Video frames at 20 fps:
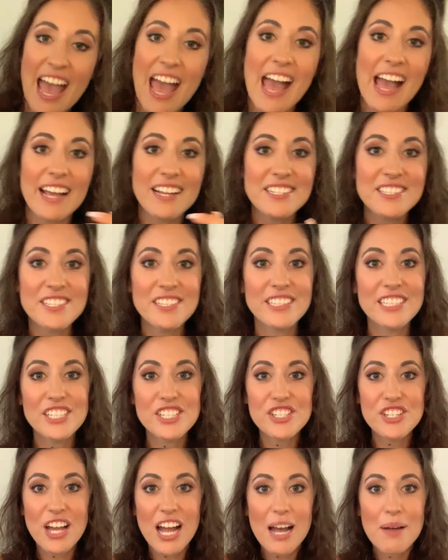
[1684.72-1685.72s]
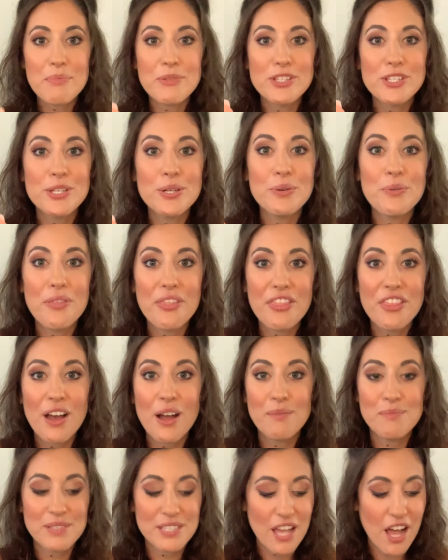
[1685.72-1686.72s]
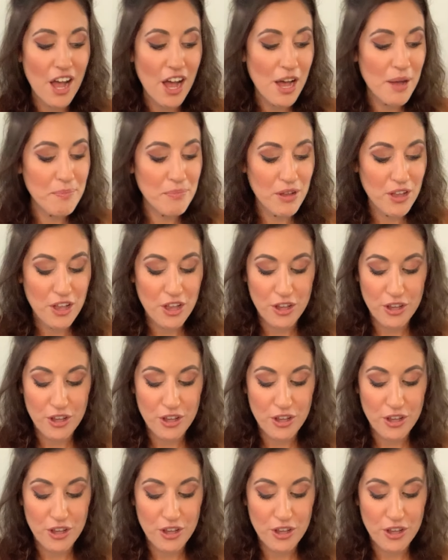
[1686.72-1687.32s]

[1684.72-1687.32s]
Excellent job, 2 thumbs up.